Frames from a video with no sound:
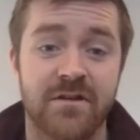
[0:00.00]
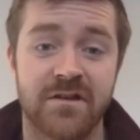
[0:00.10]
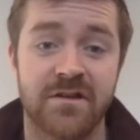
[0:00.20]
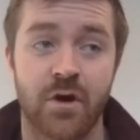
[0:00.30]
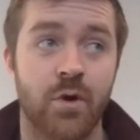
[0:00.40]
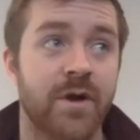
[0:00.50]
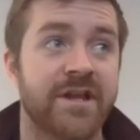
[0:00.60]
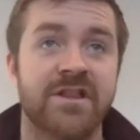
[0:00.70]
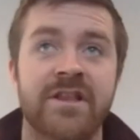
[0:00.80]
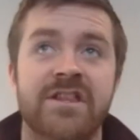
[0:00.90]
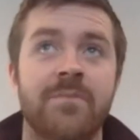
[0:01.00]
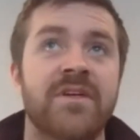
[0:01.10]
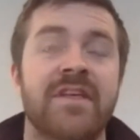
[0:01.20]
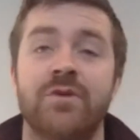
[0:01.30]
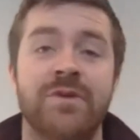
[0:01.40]
So it's not something
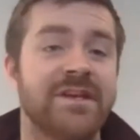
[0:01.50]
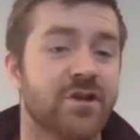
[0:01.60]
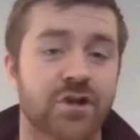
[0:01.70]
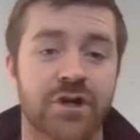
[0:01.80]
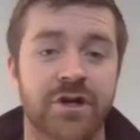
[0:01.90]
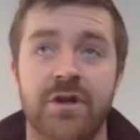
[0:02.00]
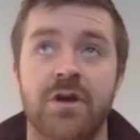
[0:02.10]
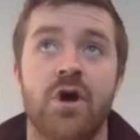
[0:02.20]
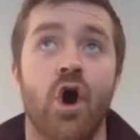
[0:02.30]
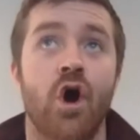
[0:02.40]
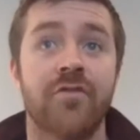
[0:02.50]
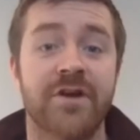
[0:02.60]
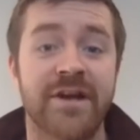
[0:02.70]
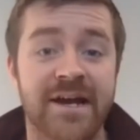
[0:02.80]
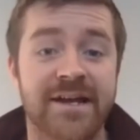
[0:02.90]
that you need to learn
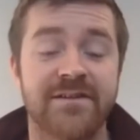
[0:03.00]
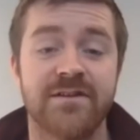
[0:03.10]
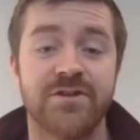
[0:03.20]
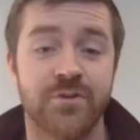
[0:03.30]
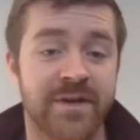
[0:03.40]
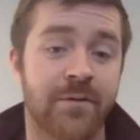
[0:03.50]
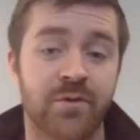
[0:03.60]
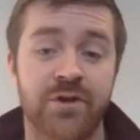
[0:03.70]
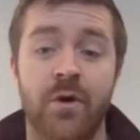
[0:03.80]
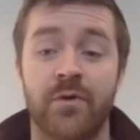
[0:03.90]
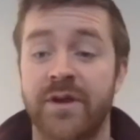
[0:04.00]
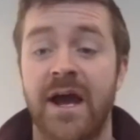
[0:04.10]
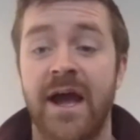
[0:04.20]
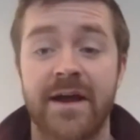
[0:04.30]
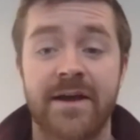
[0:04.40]
overnight to be able to go out and
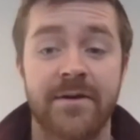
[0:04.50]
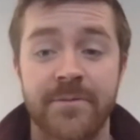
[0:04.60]
kayak.